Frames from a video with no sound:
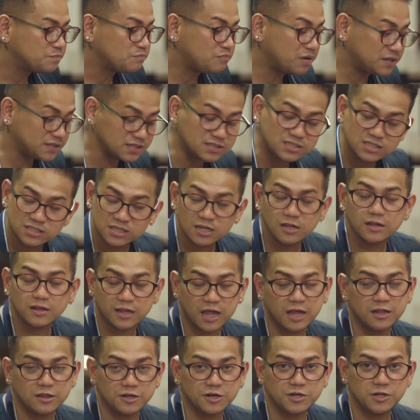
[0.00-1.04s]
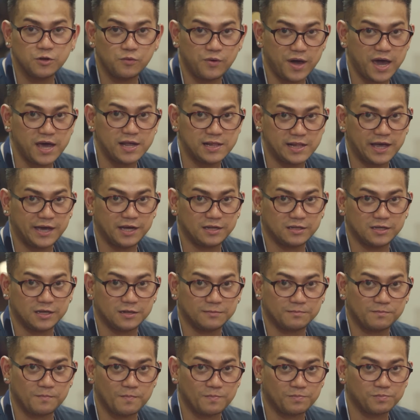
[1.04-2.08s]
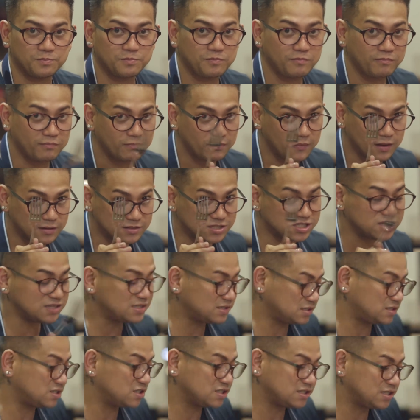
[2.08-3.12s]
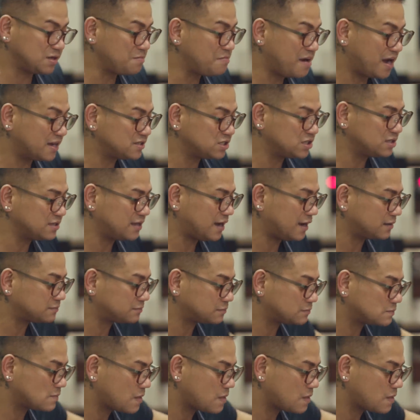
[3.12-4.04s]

but it's still tender the way I like it. Just imagine that.